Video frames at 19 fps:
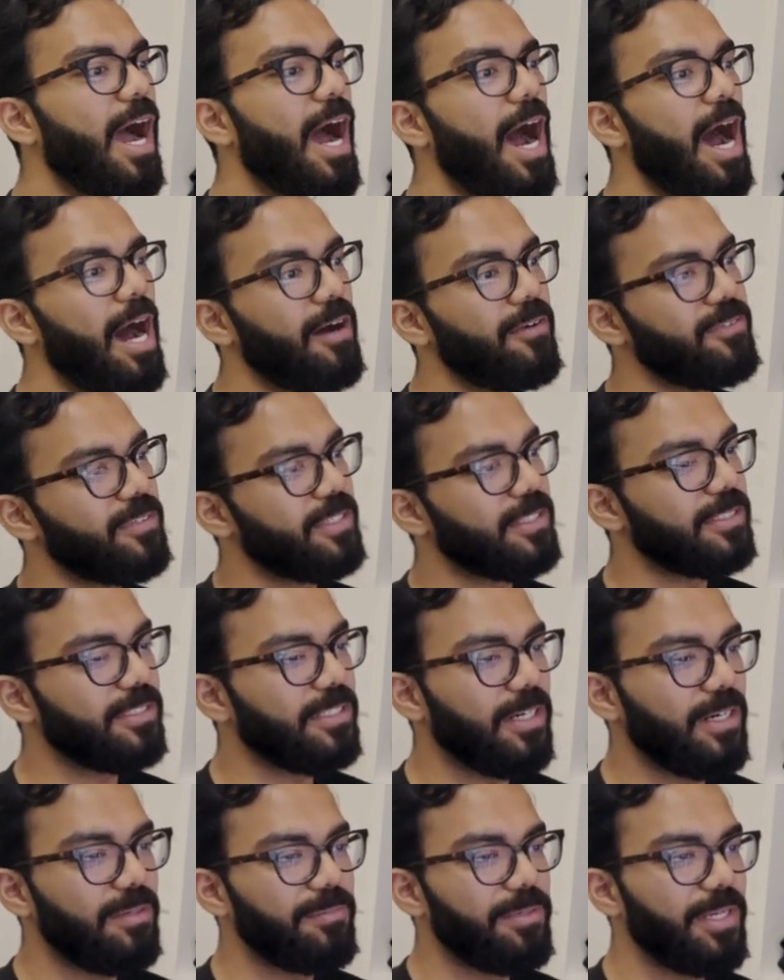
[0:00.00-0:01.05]
after
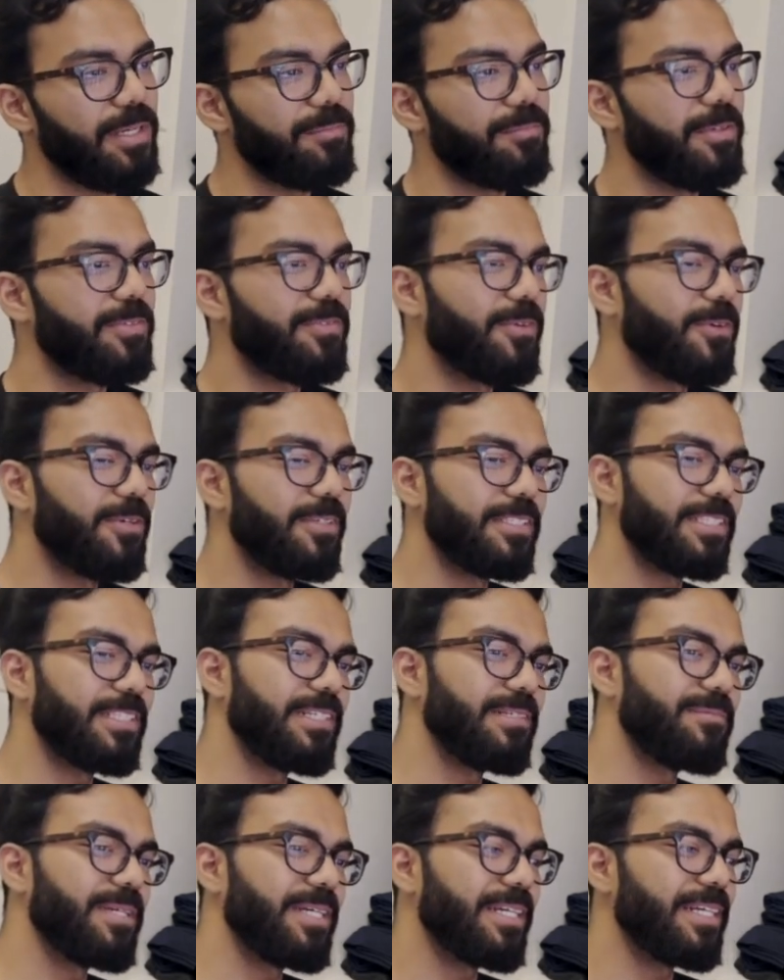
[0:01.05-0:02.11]
scrubbing, before
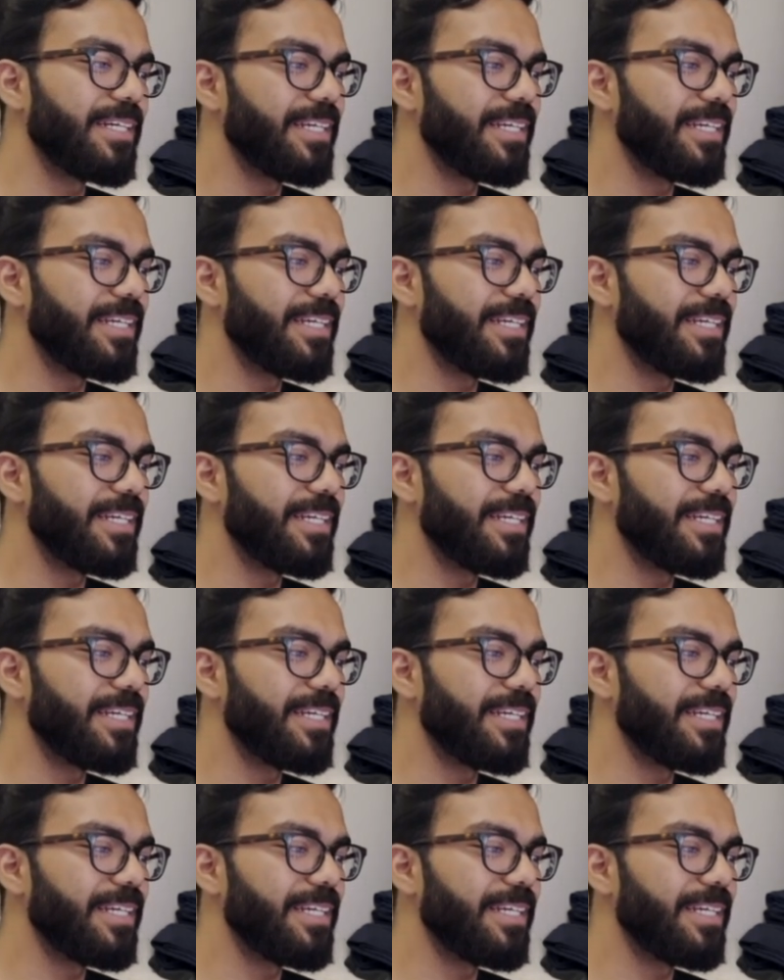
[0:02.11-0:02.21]
scrubbing.